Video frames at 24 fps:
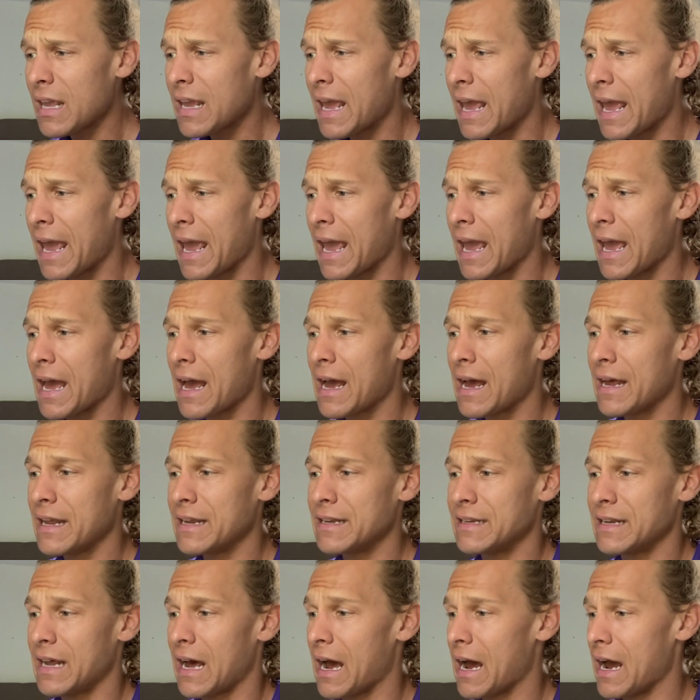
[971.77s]

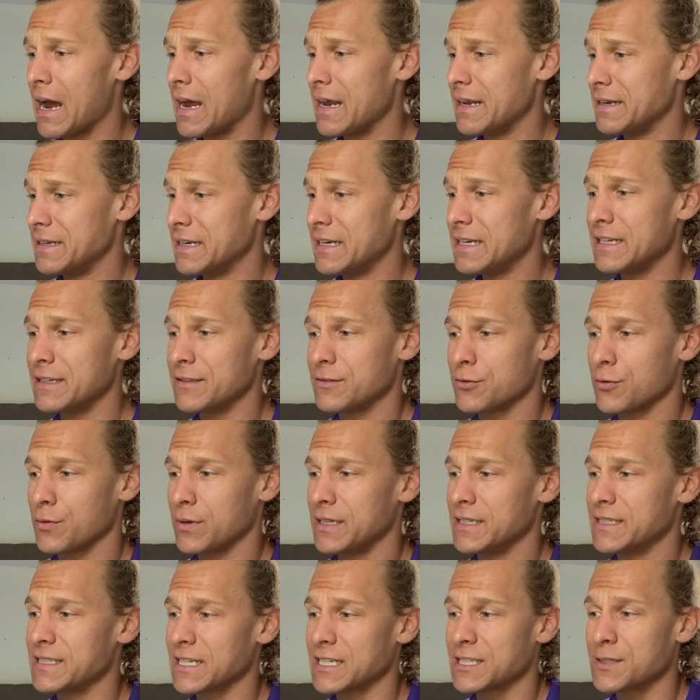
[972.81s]
And I did it,
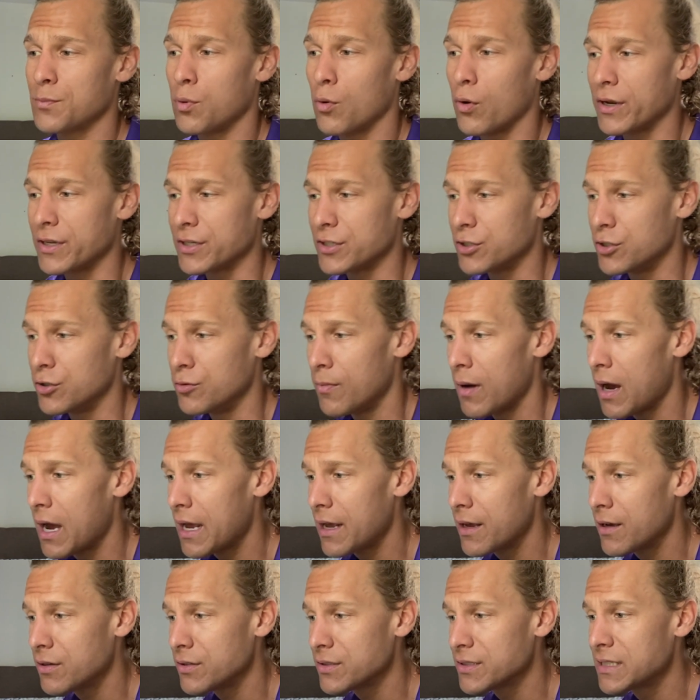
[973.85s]
26.2
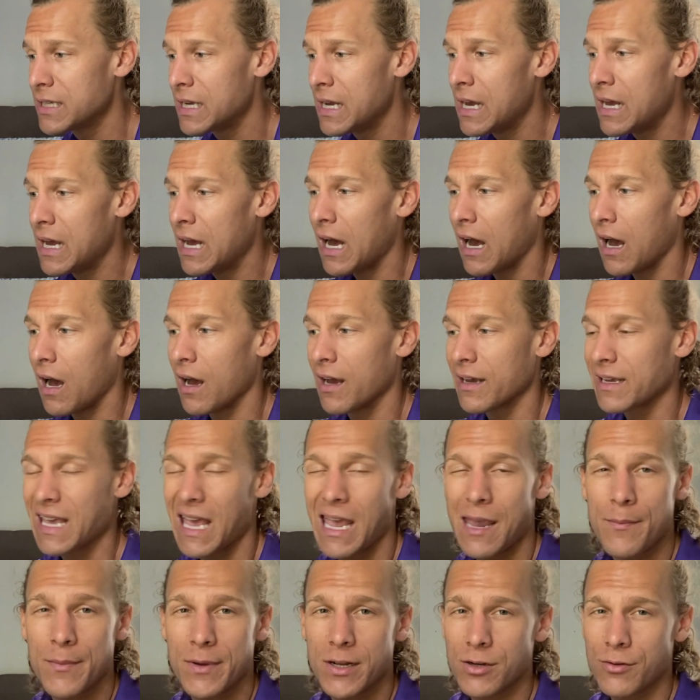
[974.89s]
miles.
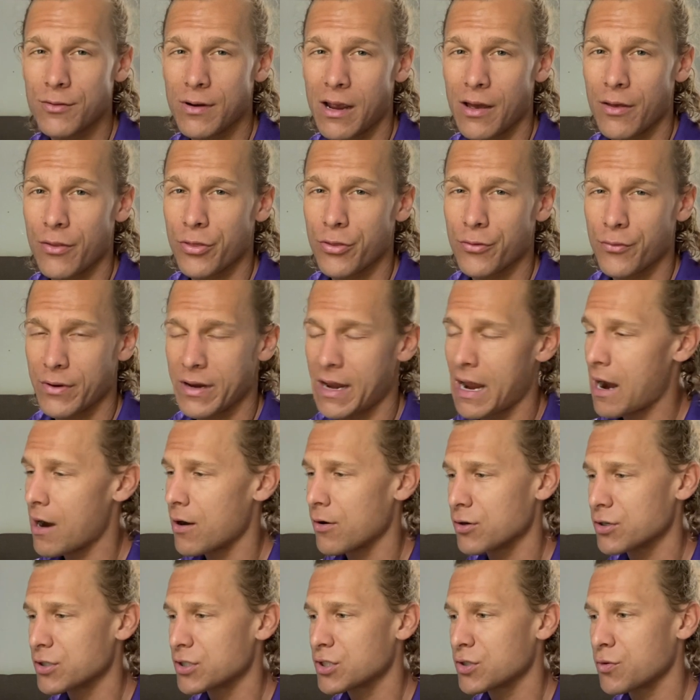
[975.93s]
Came in around 3
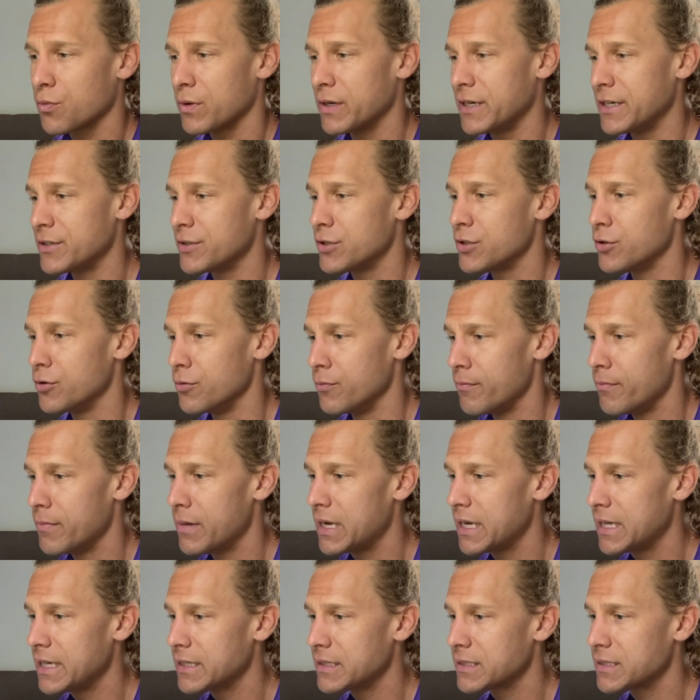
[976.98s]
hours, 22
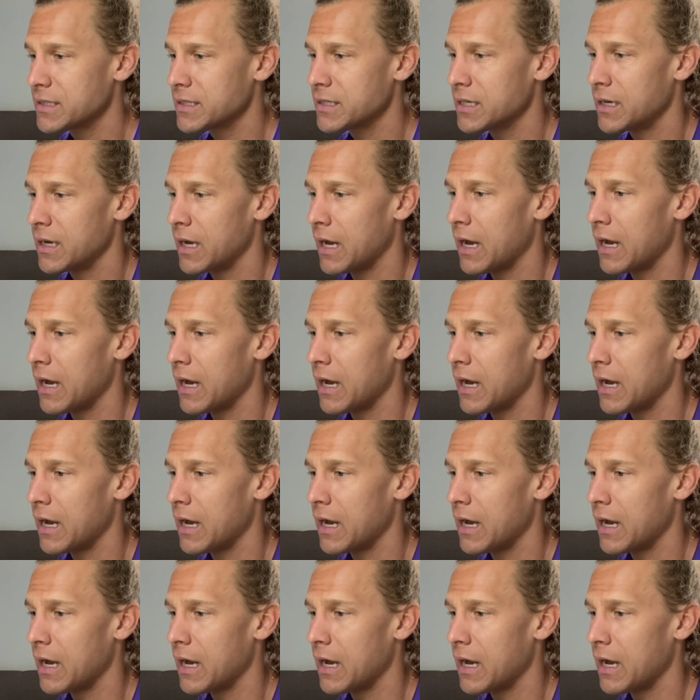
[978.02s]
minutes.